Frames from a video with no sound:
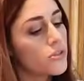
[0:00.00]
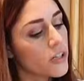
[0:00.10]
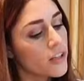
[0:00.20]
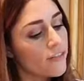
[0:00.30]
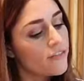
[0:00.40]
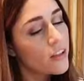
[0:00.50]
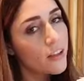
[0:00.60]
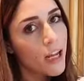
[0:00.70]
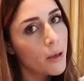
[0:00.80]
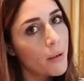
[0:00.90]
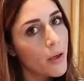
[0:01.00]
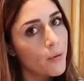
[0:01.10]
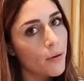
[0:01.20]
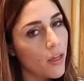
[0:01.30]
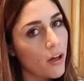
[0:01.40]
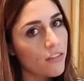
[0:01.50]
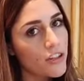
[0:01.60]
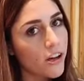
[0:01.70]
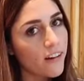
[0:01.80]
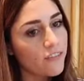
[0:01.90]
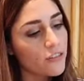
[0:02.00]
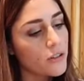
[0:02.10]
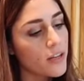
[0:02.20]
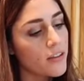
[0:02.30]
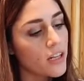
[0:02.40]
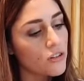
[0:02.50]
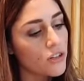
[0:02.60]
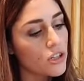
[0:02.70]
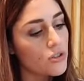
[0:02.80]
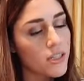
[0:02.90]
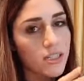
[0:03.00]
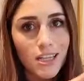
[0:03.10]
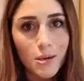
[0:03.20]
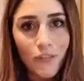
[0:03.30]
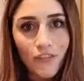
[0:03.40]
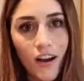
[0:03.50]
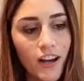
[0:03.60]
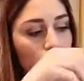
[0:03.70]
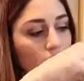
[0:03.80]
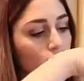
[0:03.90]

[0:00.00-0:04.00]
So you're gonna fill it up with all of the dog food, and then you can use it to keep it fresh,